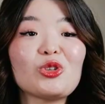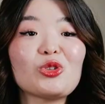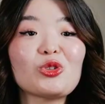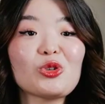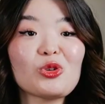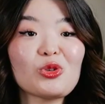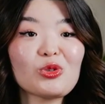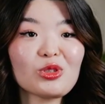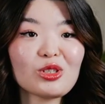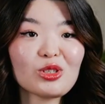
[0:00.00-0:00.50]
you
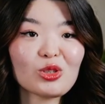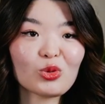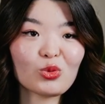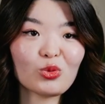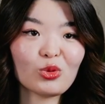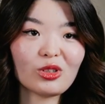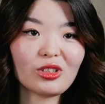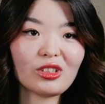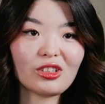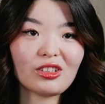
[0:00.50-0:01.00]
know this
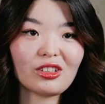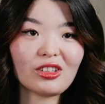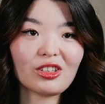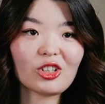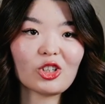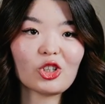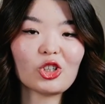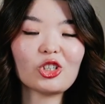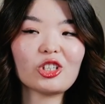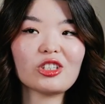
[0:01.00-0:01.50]
word
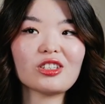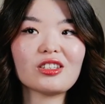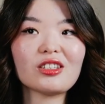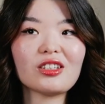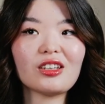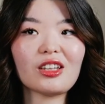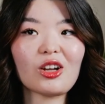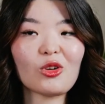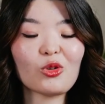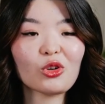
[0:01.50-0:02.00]
because
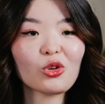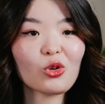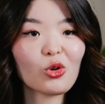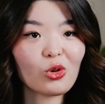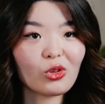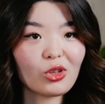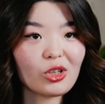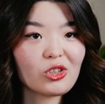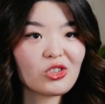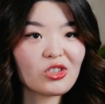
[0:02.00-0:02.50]
in our
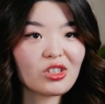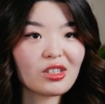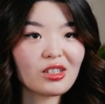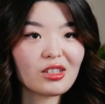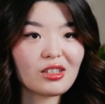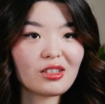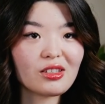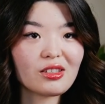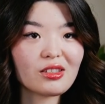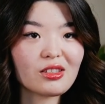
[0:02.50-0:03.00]
college
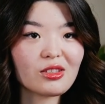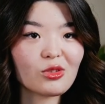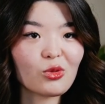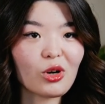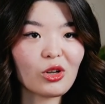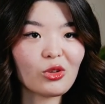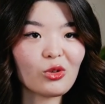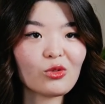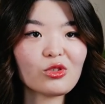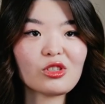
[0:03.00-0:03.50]
is
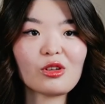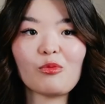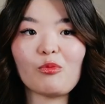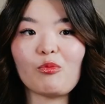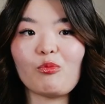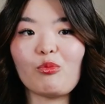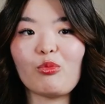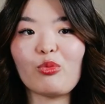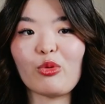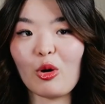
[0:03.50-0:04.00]
one of the
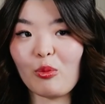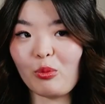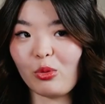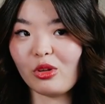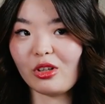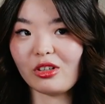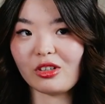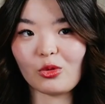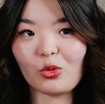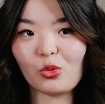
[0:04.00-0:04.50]

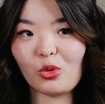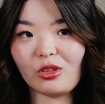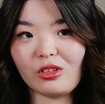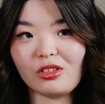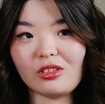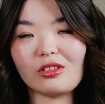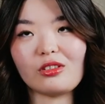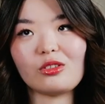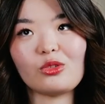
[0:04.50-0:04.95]
popular word